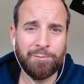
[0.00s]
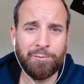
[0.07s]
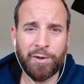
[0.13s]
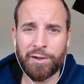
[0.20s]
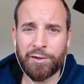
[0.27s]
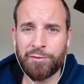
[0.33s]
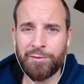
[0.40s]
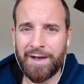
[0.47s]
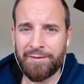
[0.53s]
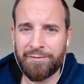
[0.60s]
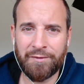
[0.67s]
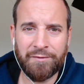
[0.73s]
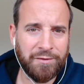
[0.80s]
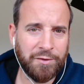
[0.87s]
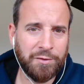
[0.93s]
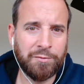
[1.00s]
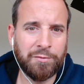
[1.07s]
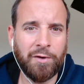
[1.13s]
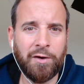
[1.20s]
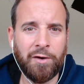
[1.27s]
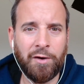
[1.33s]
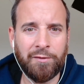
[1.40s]
but I do have a view
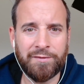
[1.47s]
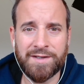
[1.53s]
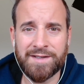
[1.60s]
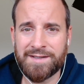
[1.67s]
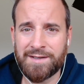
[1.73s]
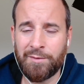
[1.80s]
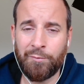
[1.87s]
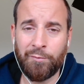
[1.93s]
of this